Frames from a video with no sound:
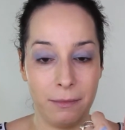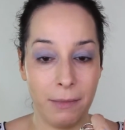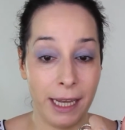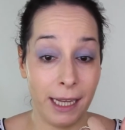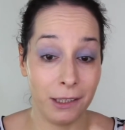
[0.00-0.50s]

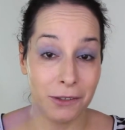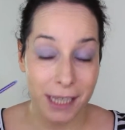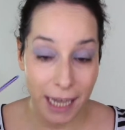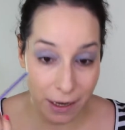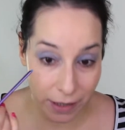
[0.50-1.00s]
My hand looks
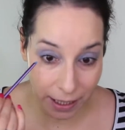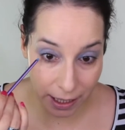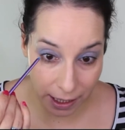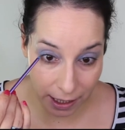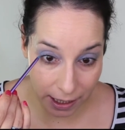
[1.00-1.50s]

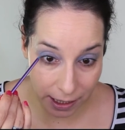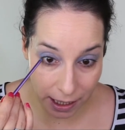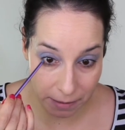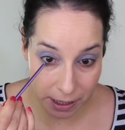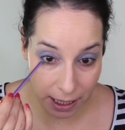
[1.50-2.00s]
scary, and
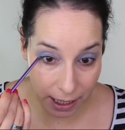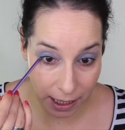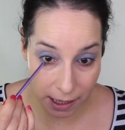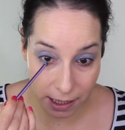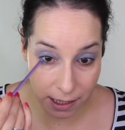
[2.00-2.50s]
I'm
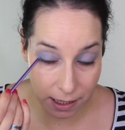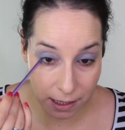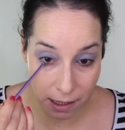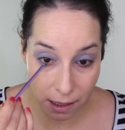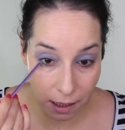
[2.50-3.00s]
taking
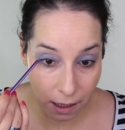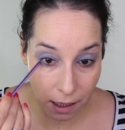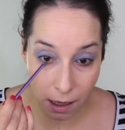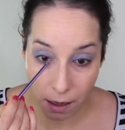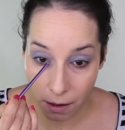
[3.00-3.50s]
this
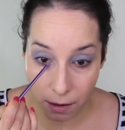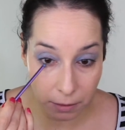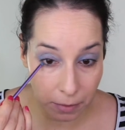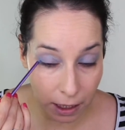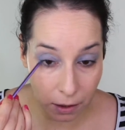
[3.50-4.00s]

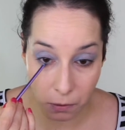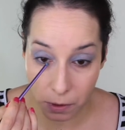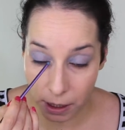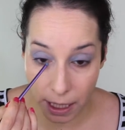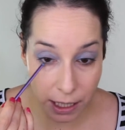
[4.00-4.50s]
on my
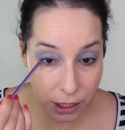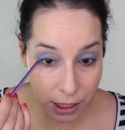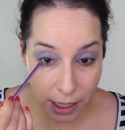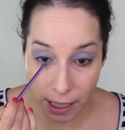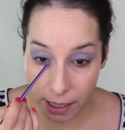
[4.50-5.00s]
lower
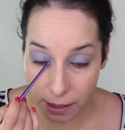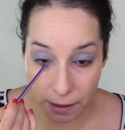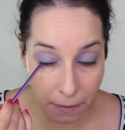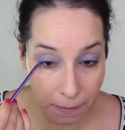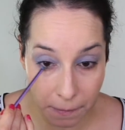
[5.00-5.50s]
lash
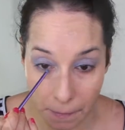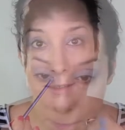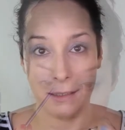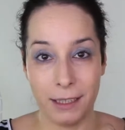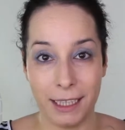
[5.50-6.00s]
line,
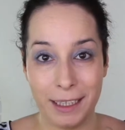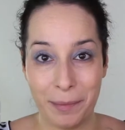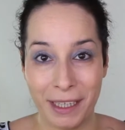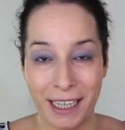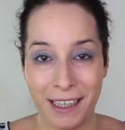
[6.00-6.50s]
not
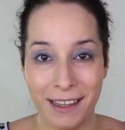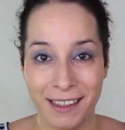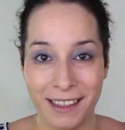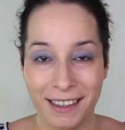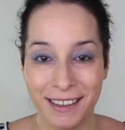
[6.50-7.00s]
dipping
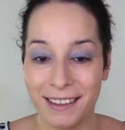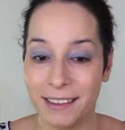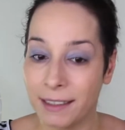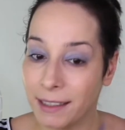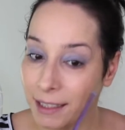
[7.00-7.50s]
in
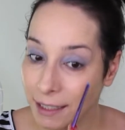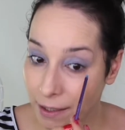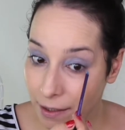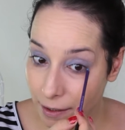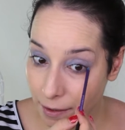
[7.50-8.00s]

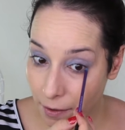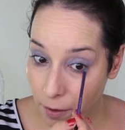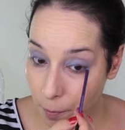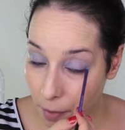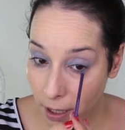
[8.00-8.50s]

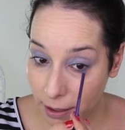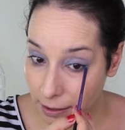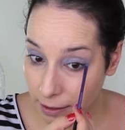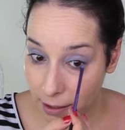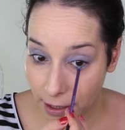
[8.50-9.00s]
the
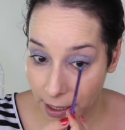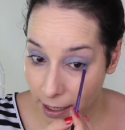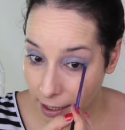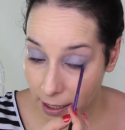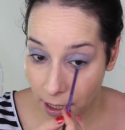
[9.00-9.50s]
pot.
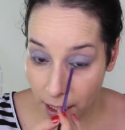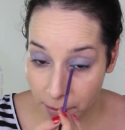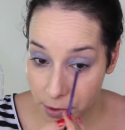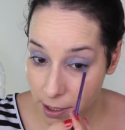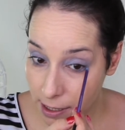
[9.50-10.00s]
Again,
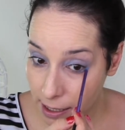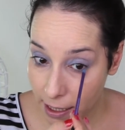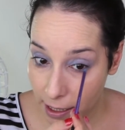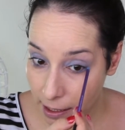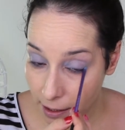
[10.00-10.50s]
I'm just
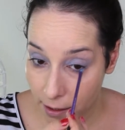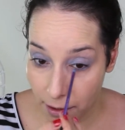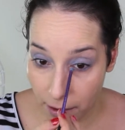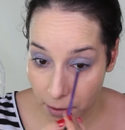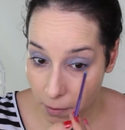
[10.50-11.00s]
taking
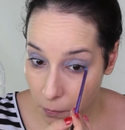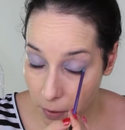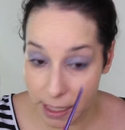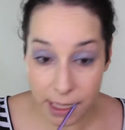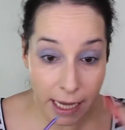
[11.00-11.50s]

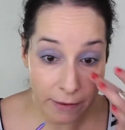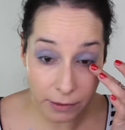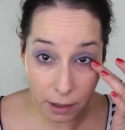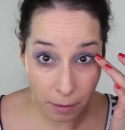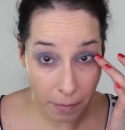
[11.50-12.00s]
what's
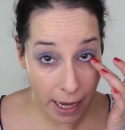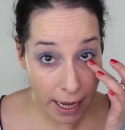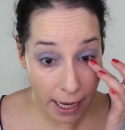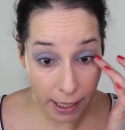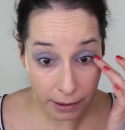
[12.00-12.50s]
left on my
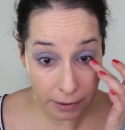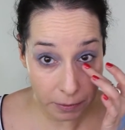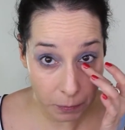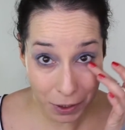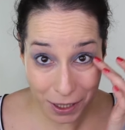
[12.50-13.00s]
hand,
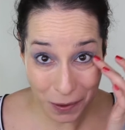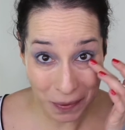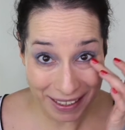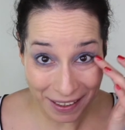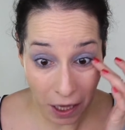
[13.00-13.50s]
which is
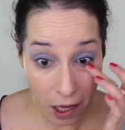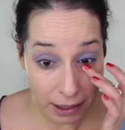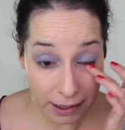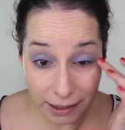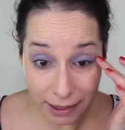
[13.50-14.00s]
quite a
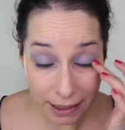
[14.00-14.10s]
lot.